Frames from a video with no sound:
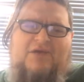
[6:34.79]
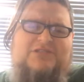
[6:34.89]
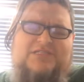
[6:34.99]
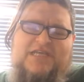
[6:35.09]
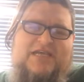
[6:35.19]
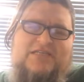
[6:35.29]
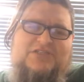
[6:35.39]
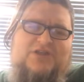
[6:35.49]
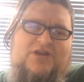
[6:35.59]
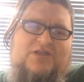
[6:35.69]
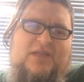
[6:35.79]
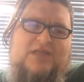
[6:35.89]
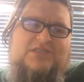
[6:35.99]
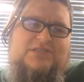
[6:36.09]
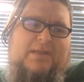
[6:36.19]
I was gonna say I could start a,
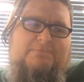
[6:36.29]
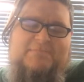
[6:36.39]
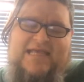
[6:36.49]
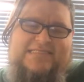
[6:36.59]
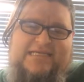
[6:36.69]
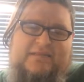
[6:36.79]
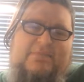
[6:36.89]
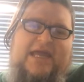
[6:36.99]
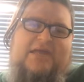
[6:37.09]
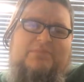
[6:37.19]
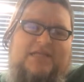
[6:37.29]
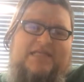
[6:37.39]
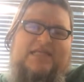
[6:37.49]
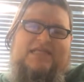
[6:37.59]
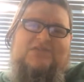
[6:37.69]
a, a, messy debate, but I
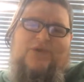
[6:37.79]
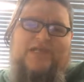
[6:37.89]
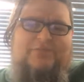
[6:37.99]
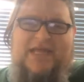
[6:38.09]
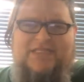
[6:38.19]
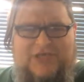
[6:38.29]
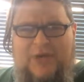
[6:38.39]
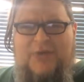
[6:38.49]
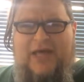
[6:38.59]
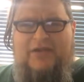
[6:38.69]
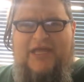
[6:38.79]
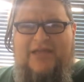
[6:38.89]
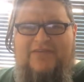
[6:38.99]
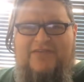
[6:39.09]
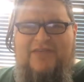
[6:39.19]
think that's the way debates go
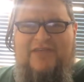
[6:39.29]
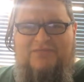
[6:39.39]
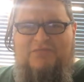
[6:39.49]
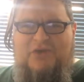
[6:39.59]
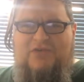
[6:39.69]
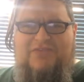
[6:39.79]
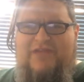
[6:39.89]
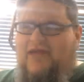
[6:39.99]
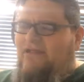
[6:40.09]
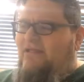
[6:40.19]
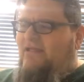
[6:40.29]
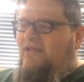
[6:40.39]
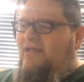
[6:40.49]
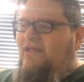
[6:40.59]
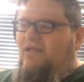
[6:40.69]
nowadays. If you've noticed that,
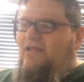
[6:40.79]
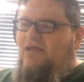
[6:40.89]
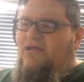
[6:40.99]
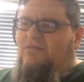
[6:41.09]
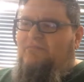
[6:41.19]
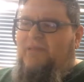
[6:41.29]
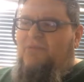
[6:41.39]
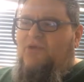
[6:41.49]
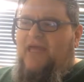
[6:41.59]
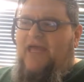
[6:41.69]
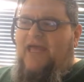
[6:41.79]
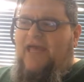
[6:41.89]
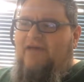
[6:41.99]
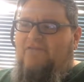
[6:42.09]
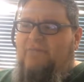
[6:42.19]
um, people can't
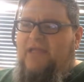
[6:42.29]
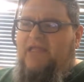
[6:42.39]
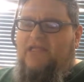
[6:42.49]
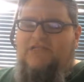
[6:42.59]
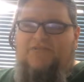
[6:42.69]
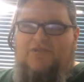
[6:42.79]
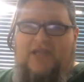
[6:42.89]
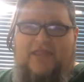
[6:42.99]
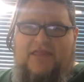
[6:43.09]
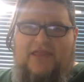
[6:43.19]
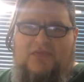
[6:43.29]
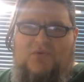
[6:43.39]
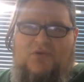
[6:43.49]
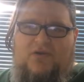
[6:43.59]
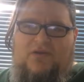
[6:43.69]
have opinions for anything
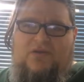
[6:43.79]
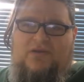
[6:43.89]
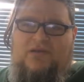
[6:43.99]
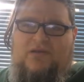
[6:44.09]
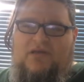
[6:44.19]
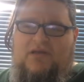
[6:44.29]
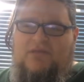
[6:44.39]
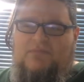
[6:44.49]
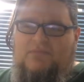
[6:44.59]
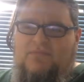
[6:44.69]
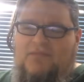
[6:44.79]
anymore. Um,